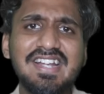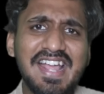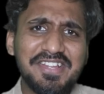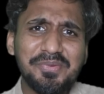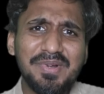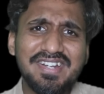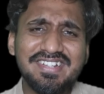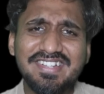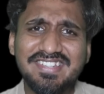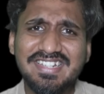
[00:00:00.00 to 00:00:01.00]
The next one
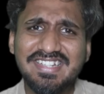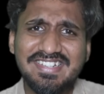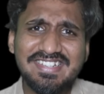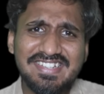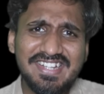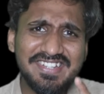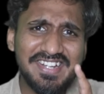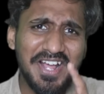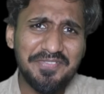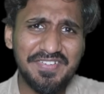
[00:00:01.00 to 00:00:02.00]
in this list is the
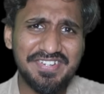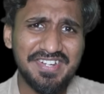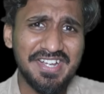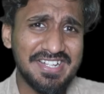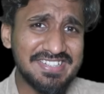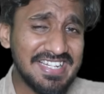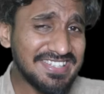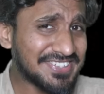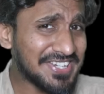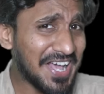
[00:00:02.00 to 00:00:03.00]
starfish.
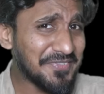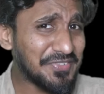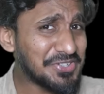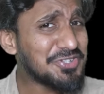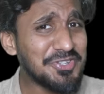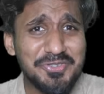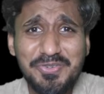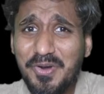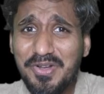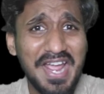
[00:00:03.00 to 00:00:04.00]
These starfishes
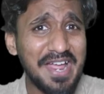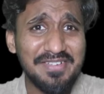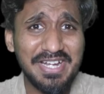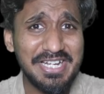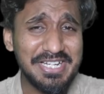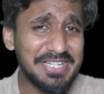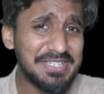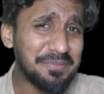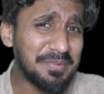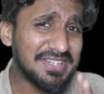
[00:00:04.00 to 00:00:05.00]
don't have any
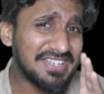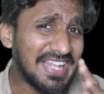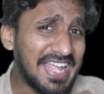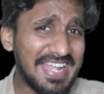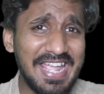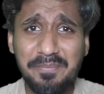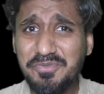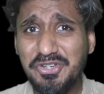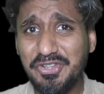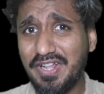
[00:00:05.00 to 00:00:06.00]
teeth but they
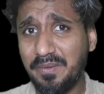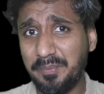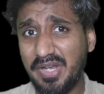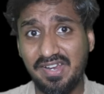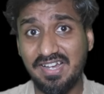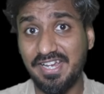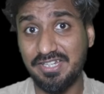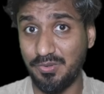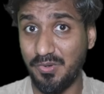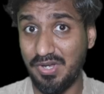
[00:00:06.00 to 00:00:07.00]
capture their prey
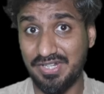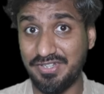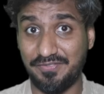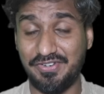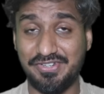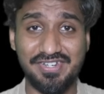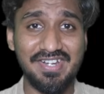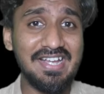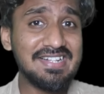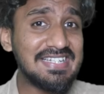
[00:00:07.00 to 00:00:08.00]
like no other fish.
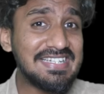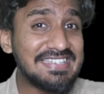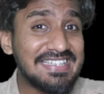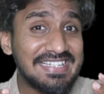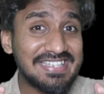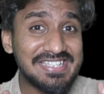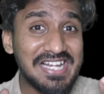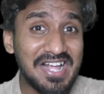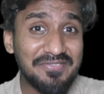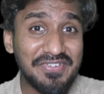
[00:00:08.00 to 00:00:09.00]
See, these
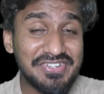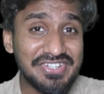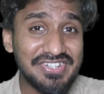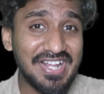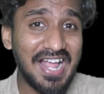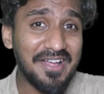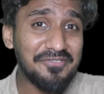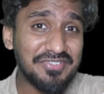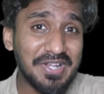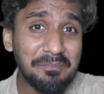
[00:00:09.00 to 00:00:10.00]
starfishes
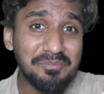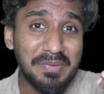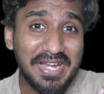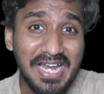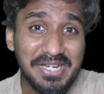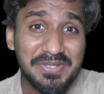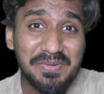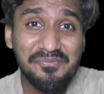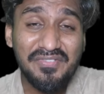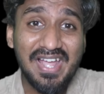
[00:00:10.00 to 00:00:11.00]
have some
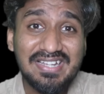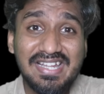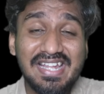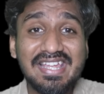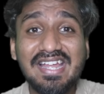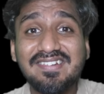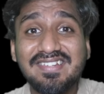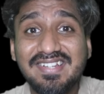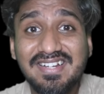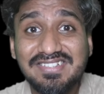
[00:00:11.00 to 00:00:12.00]
mechanism where they can
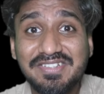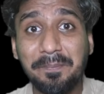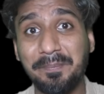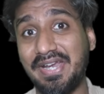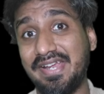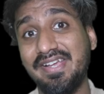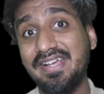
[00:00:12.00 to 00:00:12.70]
suck the prey.